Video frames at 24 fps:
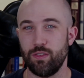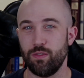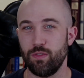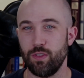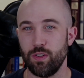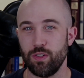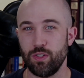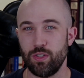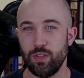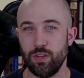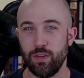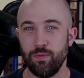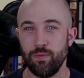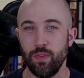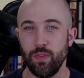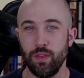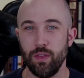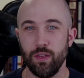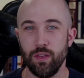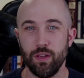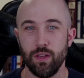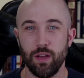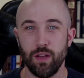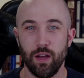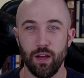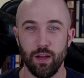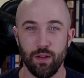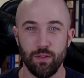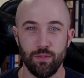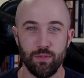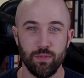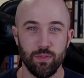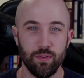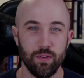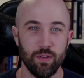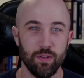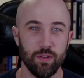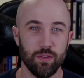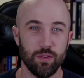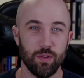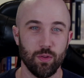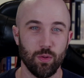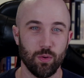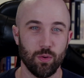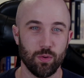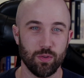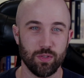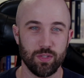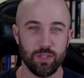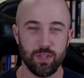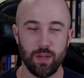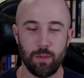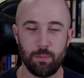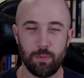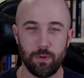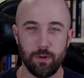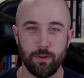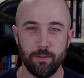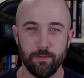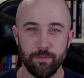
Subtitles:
version of the Lord's Supper.